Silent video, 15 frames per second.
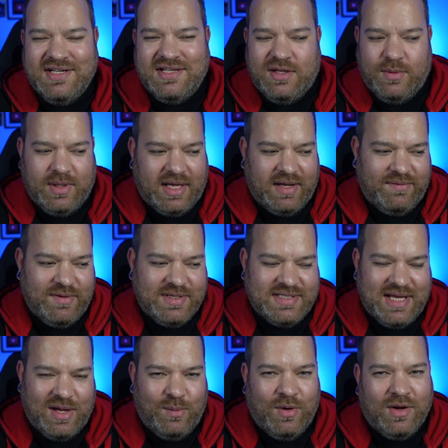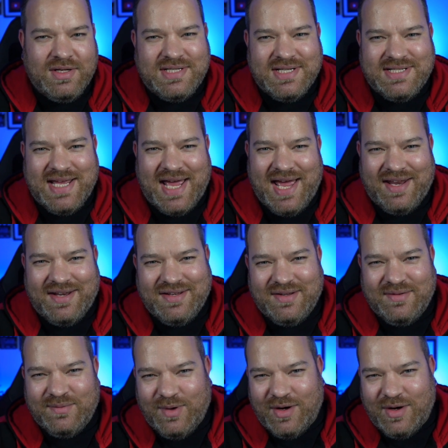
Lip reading: that would give you step 1 to 10 of